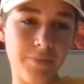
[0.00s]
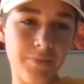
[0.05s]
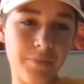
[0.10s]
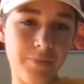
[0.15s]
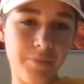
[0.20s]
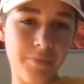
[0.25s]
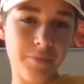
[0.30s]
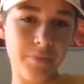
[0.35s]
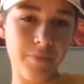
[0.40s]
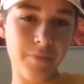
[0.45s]

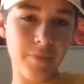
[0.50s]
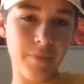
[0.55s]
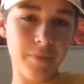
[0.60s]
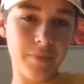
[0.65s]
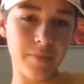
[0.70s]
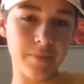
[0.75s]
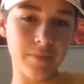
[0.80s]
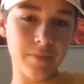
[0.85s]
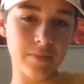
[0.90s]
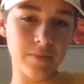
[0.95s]

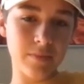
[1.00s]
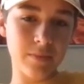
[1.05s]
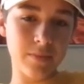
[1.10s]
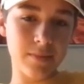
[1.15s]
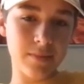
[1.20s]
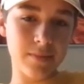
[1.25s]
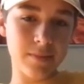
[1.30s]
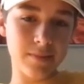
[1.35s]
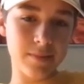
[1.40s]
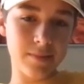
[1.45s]

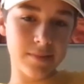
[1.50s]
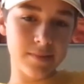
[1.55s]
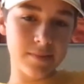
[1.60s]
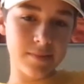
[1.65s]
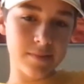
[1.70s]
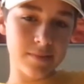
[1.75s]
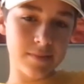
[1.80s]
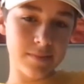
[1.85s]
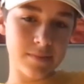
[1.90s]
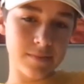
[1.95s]

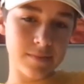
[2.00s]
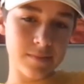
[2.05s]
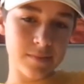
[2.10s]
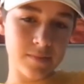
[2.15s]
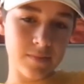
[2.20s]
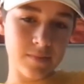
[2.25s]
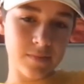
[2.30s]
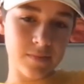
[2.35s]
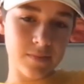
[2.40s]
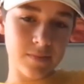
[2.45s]

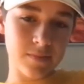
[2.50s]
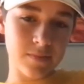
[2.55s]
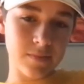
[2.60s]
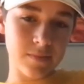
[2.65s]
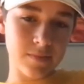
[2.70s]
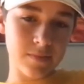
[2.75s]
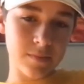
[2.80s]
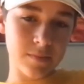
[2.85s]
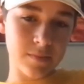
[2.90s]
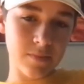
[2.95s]

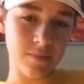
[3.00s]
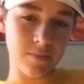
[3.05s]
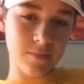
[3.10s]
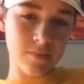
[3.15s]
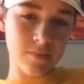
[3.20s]
The person shown says nothing.